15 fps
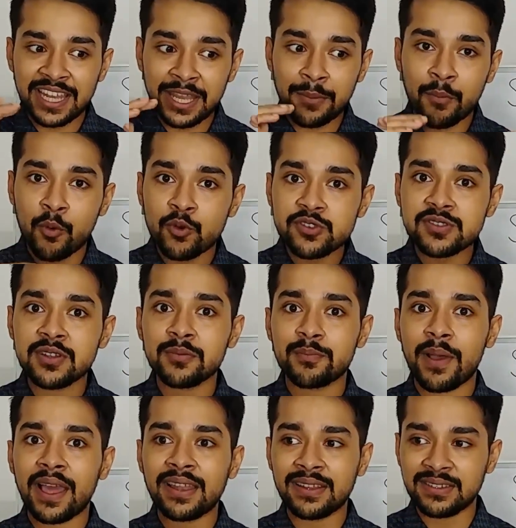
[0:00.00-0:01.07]
emotional
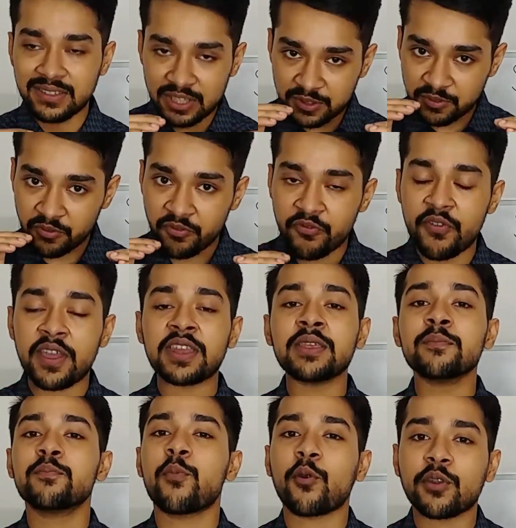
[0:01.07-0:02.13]
balance is very
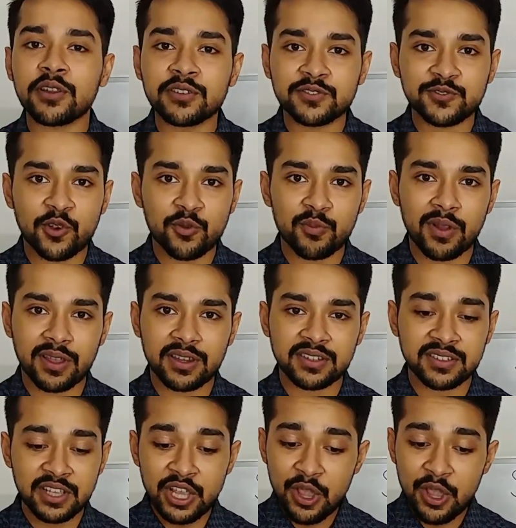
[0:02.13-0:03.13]
important in stock markets.